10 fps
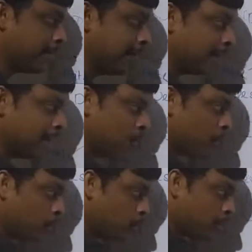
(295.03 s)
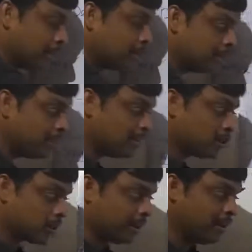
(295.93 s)
that time you have to consider
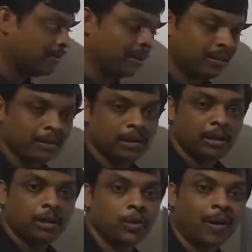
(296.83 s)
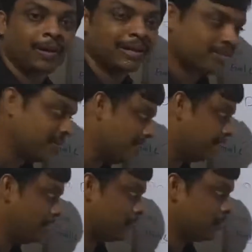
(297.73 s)
string with longest
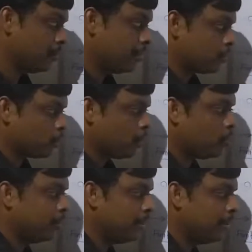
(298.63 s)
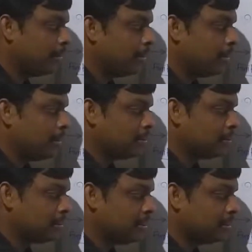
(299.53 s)
length. Okay, so how many
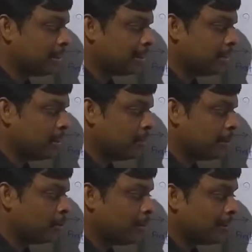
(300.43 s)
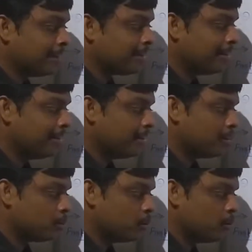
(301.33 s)
strings are there with longest length?
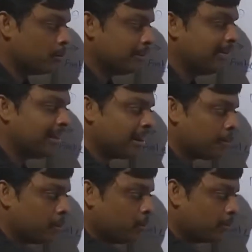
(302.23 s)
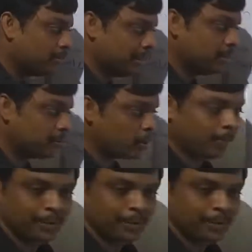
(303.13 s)
So there are 4 strings of